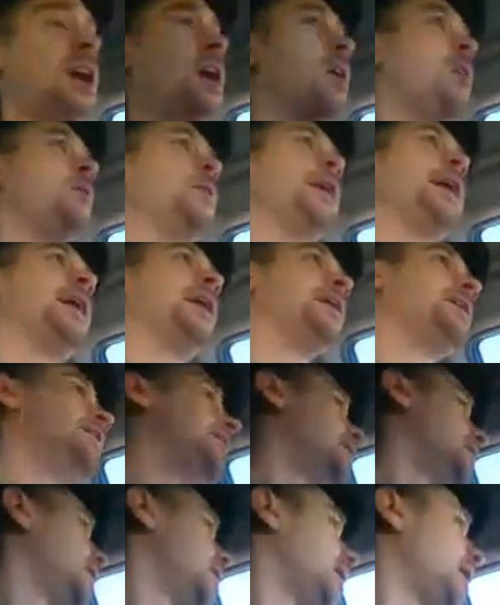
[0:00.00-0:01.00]
Oh yeah,
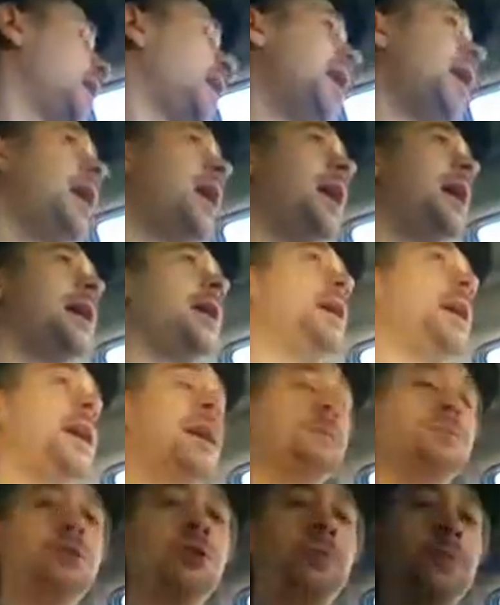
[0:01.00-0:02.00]

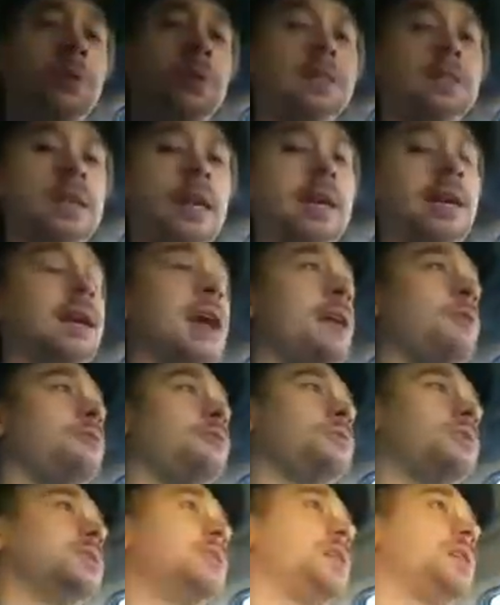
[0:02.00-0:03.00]
I'm super excited.
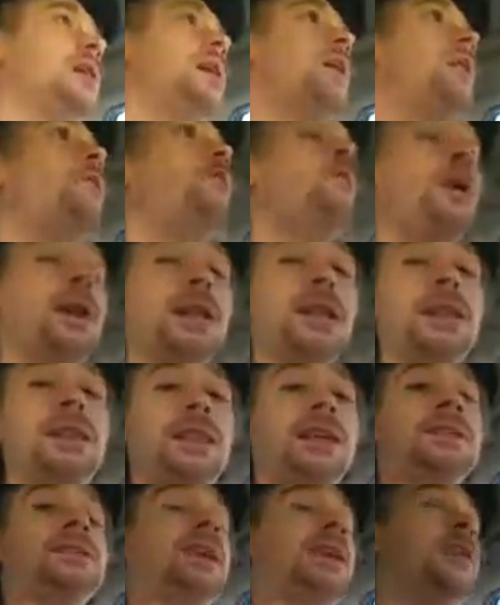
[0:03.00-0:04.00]
One of the
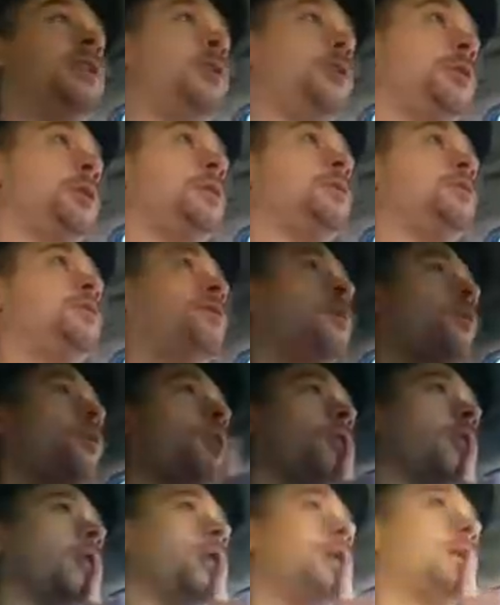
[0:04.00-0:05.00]
things they noted
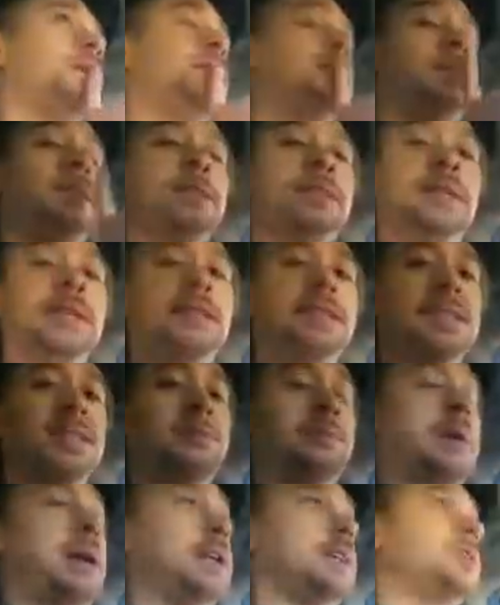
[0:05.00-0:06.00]
for disk
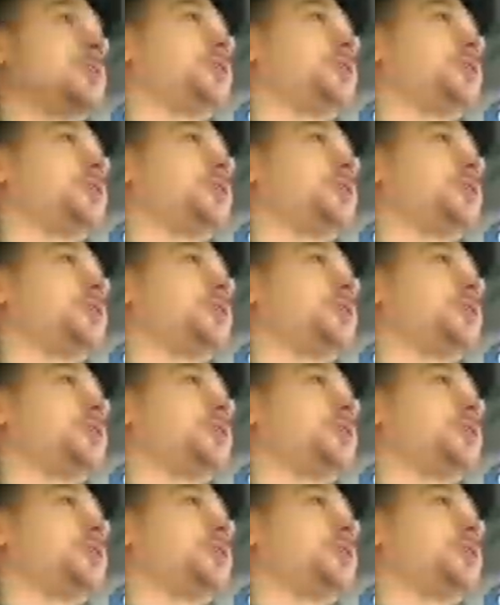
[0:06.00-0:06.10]
space.